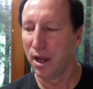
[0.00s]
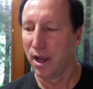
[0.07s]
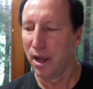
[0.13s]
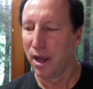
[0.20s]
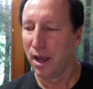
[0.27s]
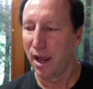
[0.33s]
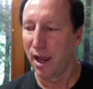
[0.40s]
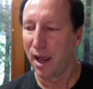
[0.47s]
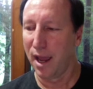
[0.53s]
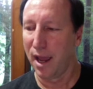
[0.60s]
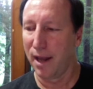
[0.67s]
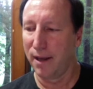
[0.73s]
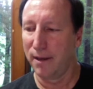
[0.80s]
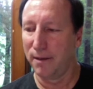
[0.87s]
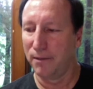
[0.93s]

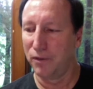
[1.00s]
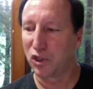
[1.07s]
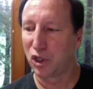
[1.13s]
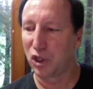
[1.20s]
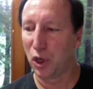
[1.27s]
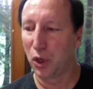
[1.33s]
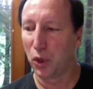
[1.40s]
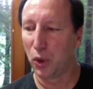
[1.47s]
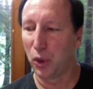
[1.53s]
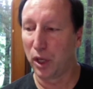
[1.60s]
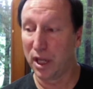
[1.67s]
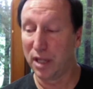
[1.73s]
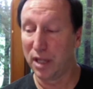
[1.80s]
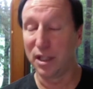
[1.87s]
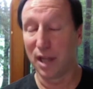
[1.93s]
And so he
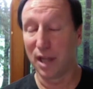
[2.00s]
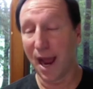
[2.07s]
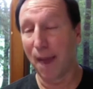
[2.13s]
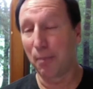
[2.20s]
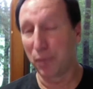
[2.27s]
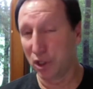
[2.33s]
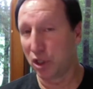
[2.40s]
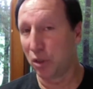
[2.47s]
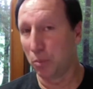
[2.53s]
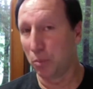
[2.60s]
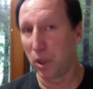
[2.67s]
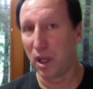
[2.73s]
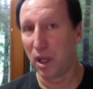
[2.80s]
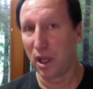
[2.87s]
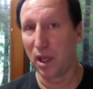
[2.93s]
happens to
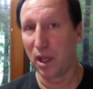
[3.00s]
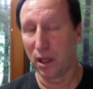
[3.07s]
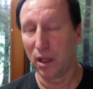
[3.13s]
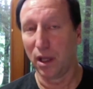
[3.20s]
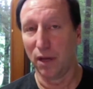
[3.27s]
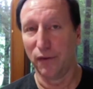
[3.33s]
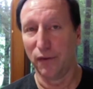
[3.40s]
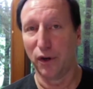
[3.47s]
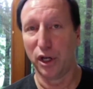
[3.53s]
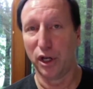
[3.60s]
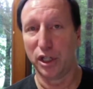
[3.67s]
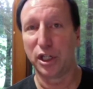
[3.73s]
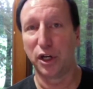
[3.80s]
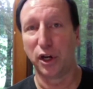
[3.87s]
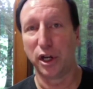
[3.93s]
be a very
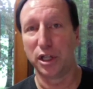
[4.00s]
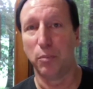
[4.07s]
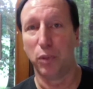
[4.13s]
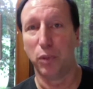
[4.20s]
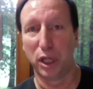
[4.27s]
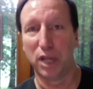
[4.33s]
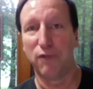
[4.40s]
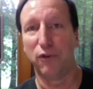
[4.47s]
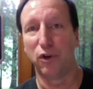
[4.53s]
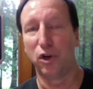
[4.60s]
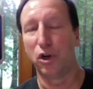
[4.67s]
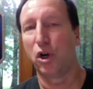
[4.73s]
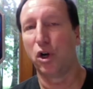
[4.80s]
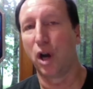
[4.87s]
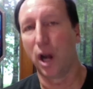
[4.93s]
serious believer.
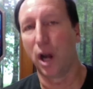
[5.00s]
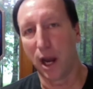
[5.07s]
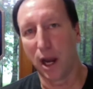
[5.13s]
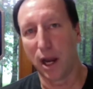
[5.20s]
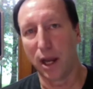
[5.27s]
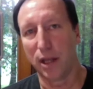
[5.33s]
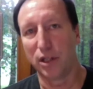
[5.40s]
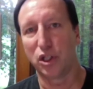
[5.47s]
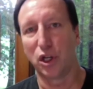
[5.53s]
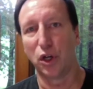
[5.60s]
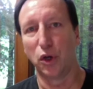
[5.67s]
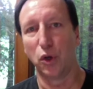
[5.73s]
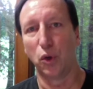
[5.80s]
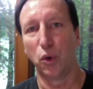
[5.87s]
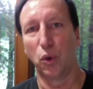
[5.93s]
And
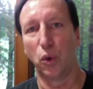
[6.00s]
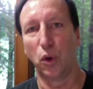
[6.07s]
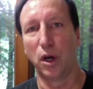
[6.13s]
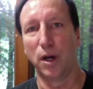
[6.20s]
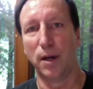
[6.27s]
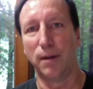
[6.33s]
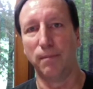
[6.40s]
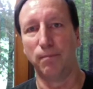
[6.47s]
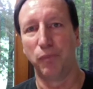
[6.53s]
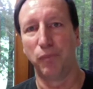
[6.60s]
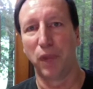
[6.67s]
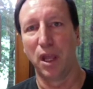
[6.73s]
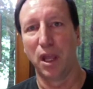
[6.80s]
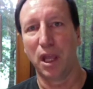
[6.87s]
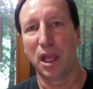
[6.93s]
so
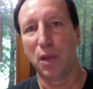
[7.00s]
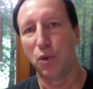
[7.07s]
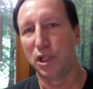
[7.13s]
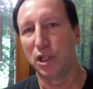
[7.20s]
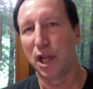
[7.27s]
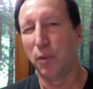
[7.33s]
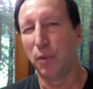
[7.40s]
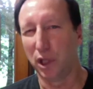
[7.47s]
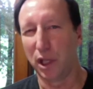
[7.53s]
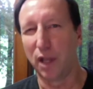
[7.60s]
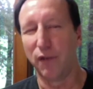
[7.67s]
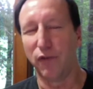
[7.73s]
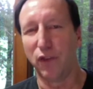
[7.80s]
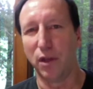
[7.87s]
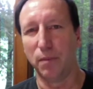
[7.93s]
he was able to give
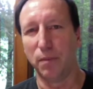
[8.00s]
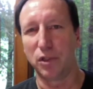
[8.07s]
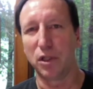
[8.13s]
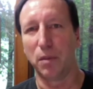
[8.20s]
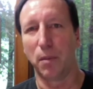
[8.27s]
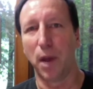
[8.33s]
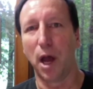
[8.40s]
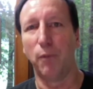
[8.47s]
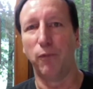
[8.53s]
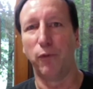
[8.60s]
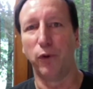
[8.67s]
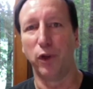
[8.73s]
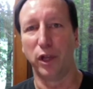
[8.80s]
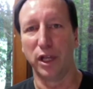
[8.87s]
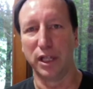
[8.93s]
them some helpful
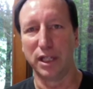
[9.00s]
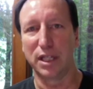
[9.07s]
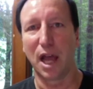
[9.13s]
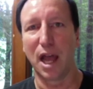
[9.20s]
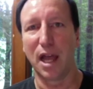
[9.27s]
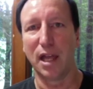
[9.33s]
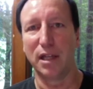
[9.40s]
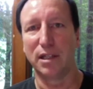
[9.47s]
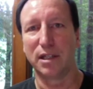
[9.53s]
insights.